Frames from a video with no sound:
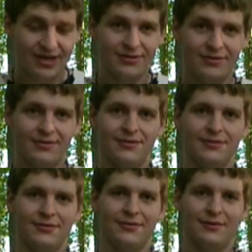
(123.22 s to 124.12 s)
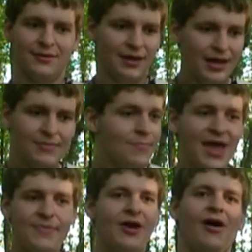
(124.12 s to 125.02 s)
it. And
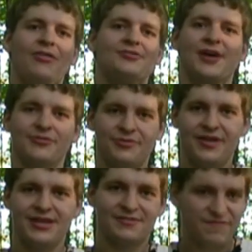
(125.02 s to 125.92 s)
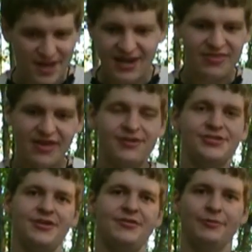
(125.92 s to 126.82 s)
maybe all those other things fit in there
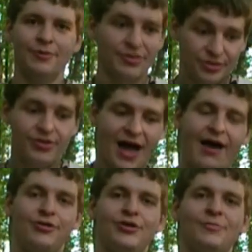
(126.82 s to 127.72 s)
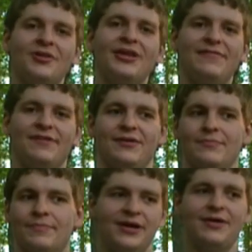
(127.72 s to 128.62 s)
too with how you believe it.
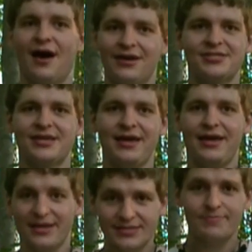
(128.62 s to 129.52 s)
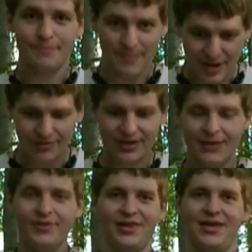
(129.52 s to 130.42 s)
But in honesty, it is merely
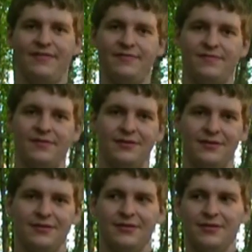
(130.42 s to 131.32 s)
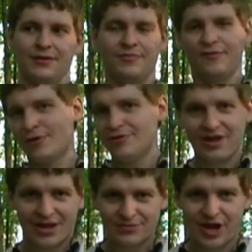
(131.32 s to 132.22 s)
a belief. Before you
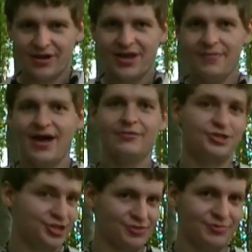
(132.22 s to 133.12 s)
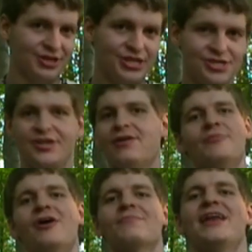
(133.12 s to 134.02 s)
think I'm talking about just religion here, I'm
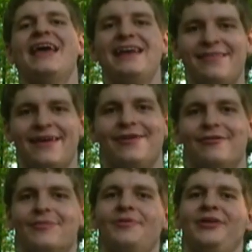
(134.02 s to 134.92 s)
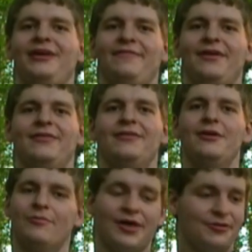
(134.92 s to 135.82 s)
talking about anything you could believe in,
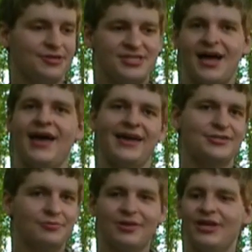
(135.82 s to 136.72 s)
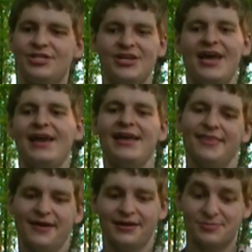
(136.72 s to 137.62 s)
whether it's science, religion,
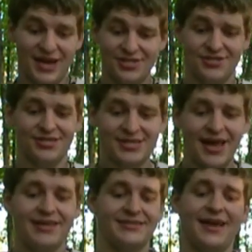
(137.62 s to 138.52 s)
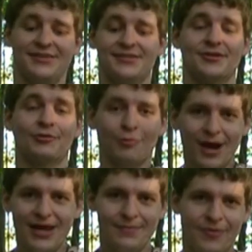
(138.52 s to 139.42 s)
anything, especially science. Science is a
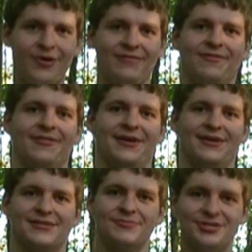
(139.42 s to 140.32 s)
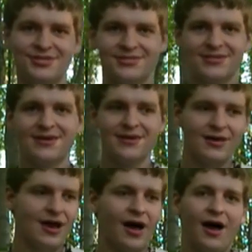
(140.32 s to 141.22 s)
great point for this, which is
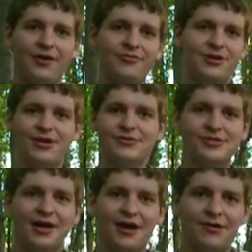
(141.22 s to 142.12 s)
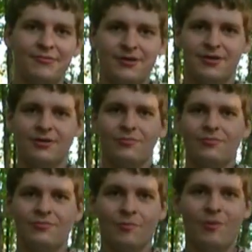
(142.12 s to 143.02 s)
a hundred years ago,
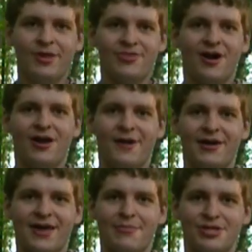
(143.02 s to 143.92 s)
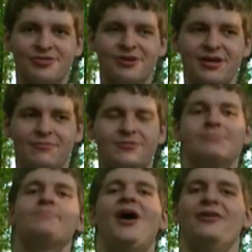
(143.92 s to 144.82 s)
what we thought about chemistry,
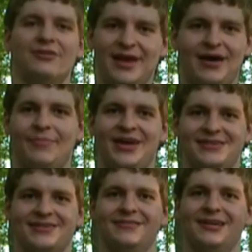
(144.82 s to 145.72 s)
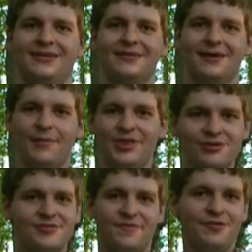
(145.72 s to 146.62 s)
bunk now, basically. I mean,
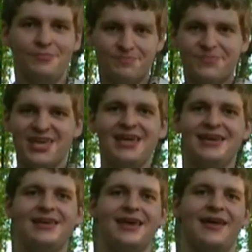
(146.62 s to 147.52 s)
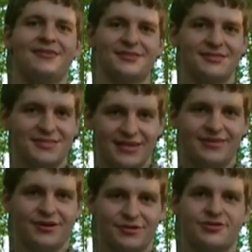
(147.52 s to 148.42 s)
there's a few key details that stick
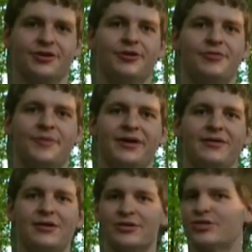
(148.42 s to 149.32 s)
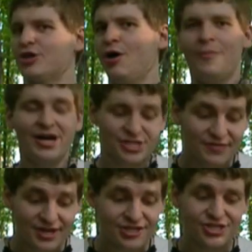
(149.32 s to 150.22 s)
there as truth, but so much
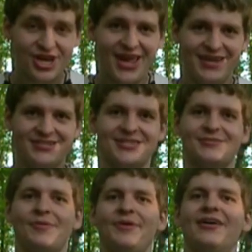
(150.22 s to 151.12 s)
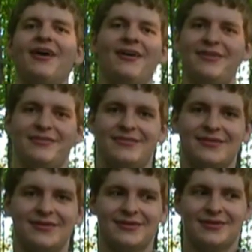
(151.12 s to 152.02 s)
of it has changed since we begun
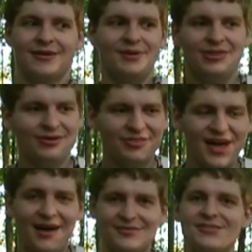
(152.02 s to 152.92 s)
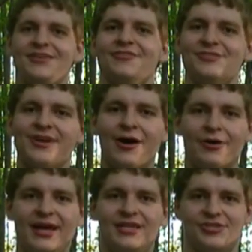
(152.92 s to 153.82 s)
I mean, look a thousand years ago
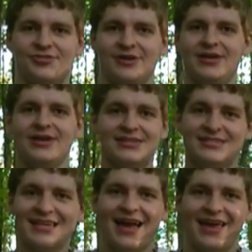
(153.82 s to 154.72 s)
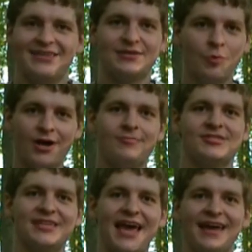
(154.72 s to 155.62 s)
at history and science and what it
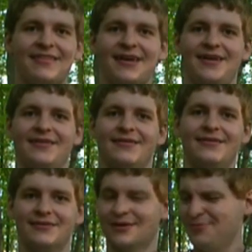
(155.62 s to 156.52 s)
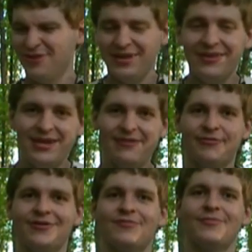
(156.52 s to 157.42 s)
was saying then. Completely
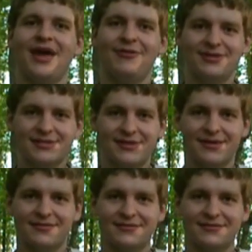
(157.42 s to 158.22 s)
different from now, isn't it?